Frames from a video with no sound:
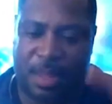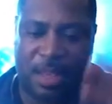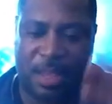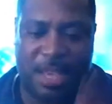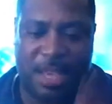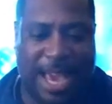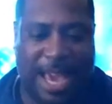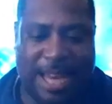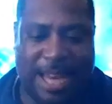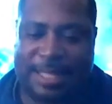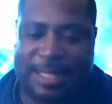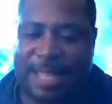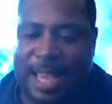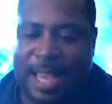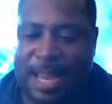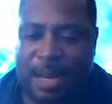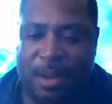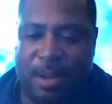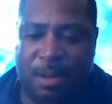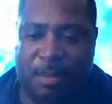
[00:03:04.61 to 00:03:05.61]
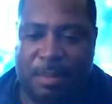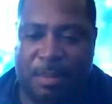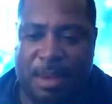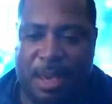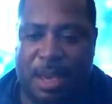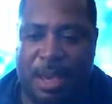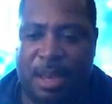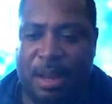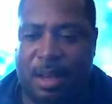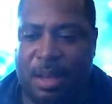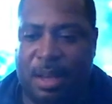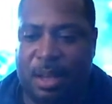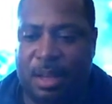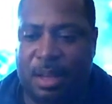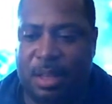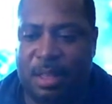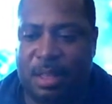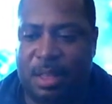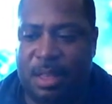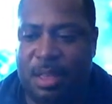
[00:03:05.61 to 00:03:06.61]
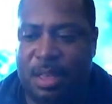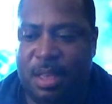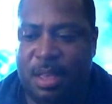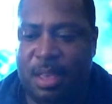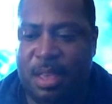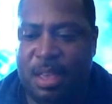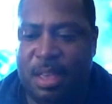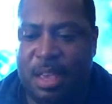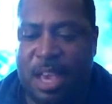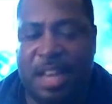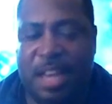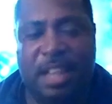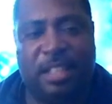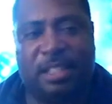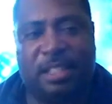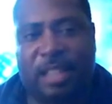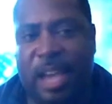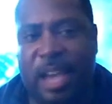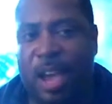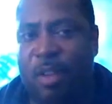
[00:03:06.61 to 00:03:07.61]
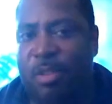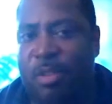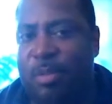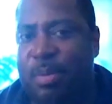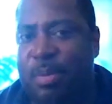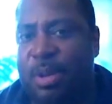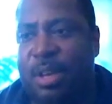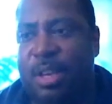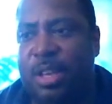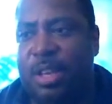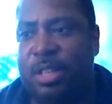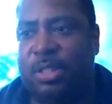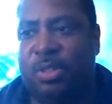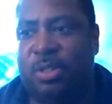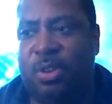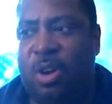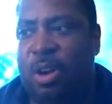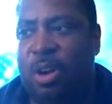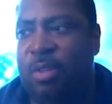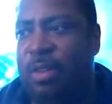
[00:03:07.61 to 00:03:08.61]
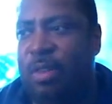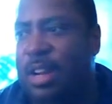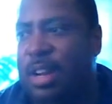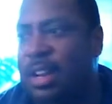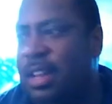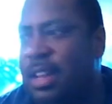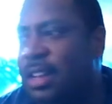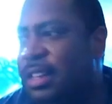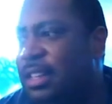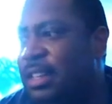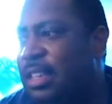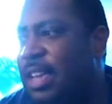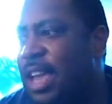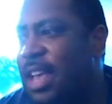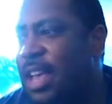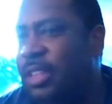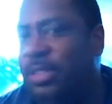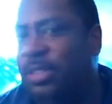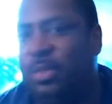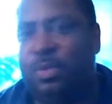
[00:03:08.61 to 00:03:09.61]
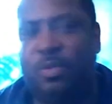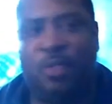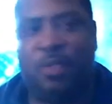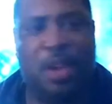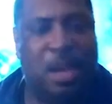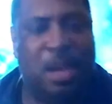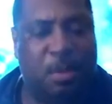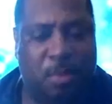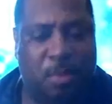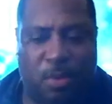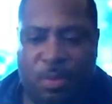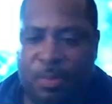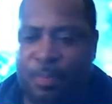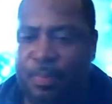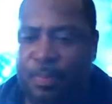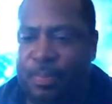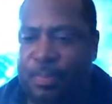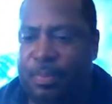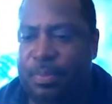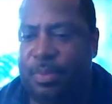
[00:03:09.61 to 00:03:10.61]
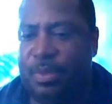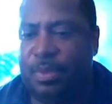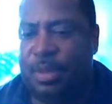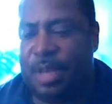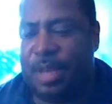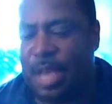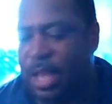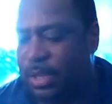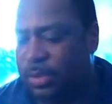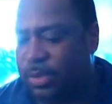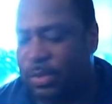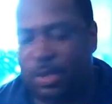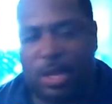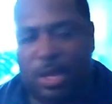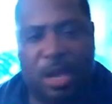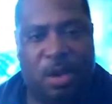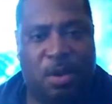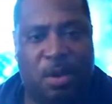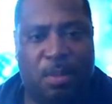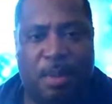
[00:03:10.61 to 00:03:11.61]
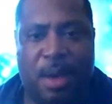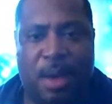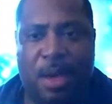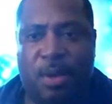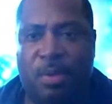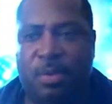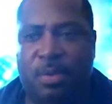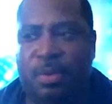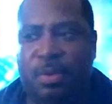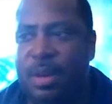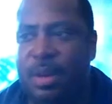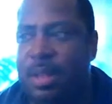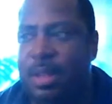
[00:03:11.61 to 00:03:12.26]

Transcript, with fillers: you got to tighten up, man. Uh, and it's scary because you already done canceled Fable, canceled Scalebound.